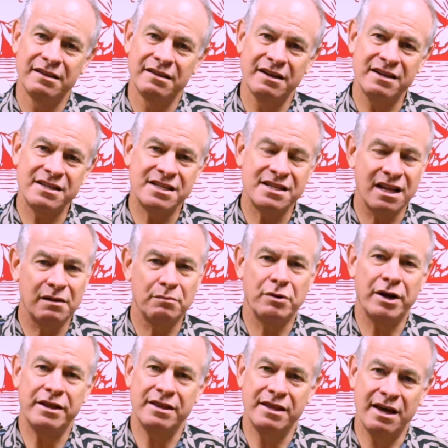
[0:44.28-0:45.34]
Let us
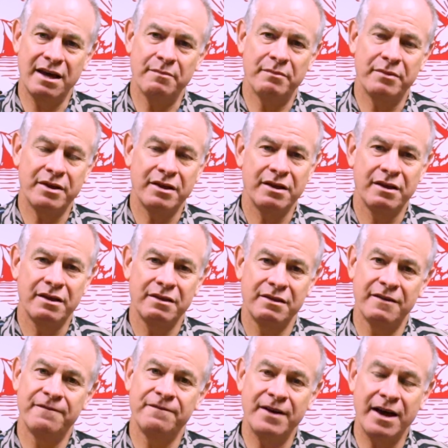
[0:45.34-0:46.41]
celebrate them,
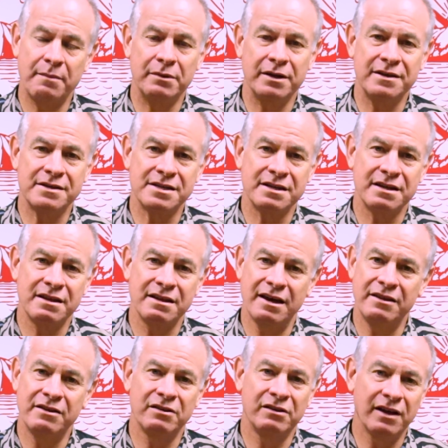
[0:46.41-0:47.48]
their families,
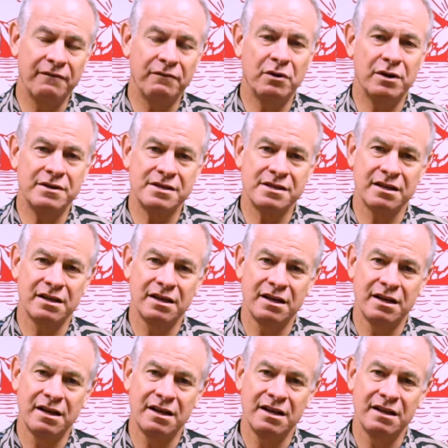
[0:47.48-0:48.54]
and their loved ones.
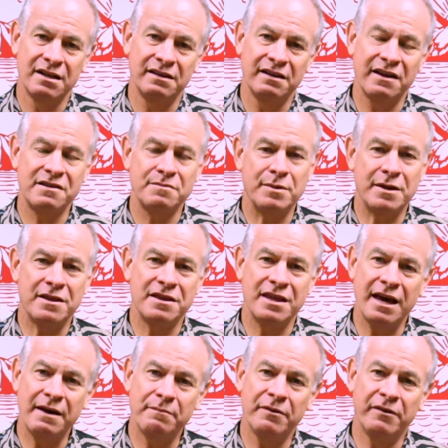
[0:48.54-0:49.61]
Let us be
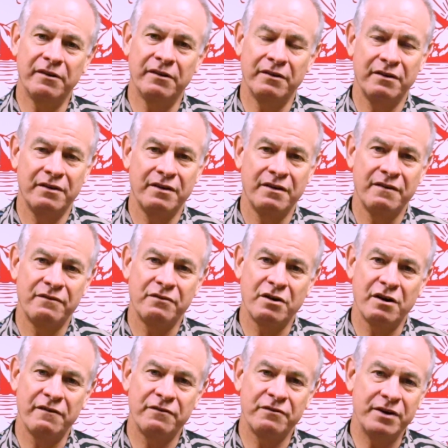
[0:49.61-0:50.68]
thankful for
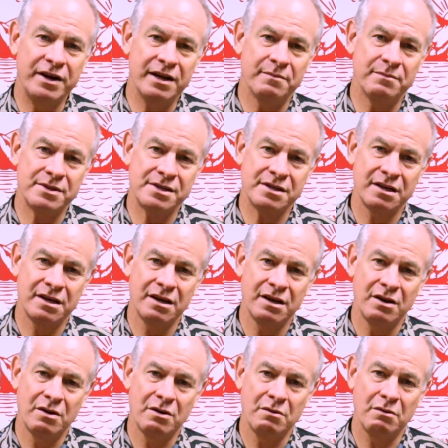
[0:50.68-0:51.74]
our freedoms
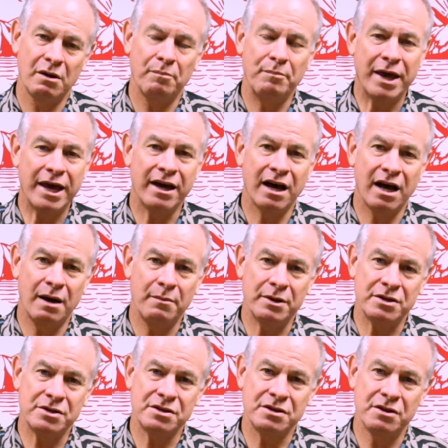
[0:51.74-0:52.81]
while paying
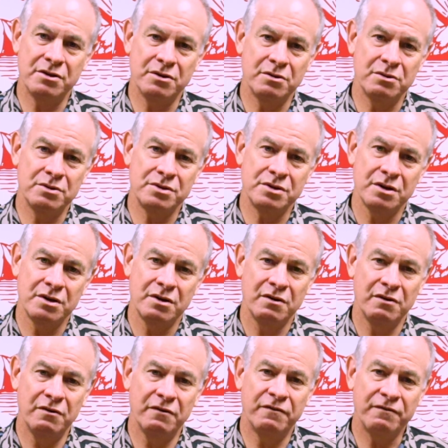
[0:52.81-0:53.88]
homage to those
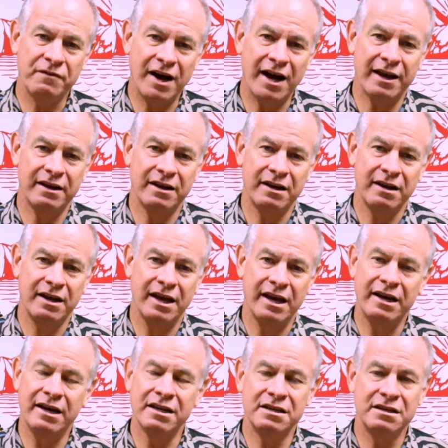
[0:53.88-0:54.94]
who fought
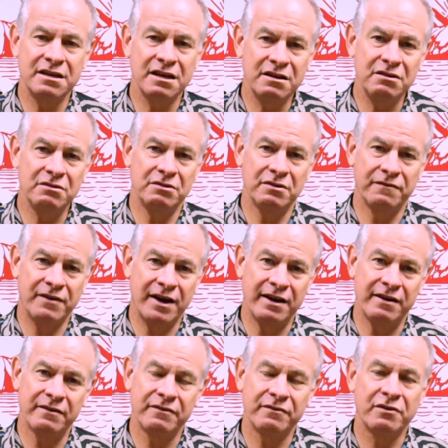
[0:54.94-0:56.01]
and continue to
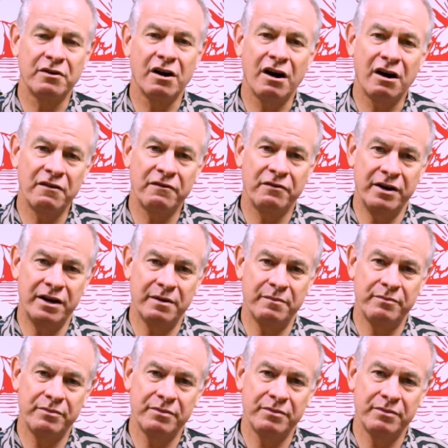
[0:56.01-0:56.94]
fight for our freedom.